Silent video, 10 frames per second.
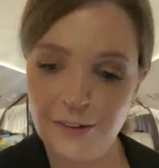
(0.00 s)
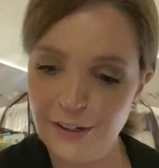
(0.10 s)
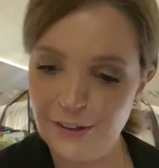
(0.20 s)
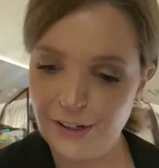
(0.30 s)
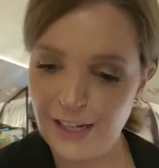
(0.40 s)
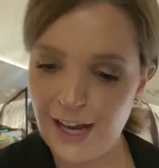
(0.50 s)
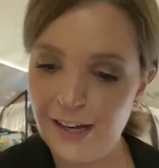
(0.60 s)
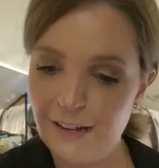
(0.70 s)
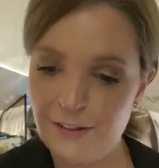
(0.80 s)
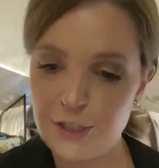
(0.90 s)
They're either going to
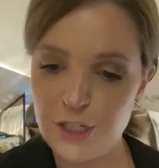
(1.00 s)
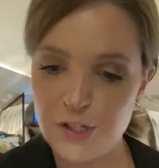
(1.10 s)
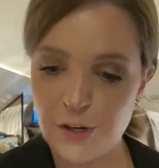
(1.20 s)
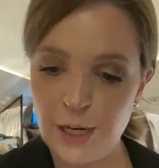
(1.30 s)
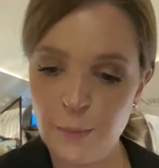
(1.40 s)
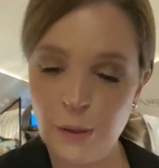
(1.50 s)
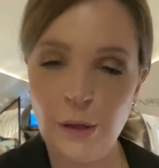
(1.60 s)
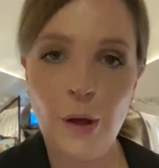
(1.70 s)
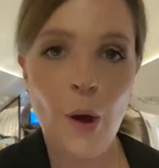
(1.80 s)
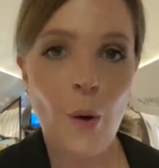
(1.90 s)
get a veggie
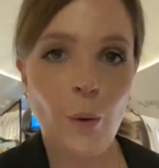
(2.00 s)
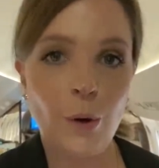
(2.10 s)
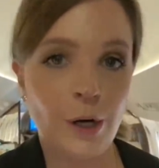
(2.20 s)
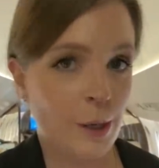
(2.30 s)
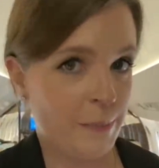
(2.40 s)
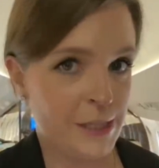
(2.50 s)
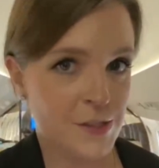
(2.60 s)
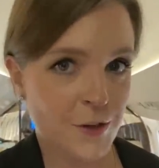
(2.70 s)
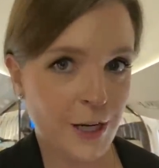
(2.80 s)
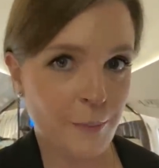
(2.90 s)
scramble or a meat
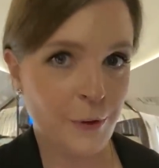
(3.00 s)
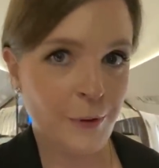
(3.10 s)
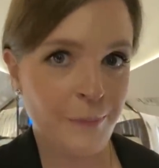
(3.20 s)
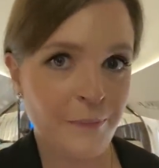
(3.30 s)
scramble,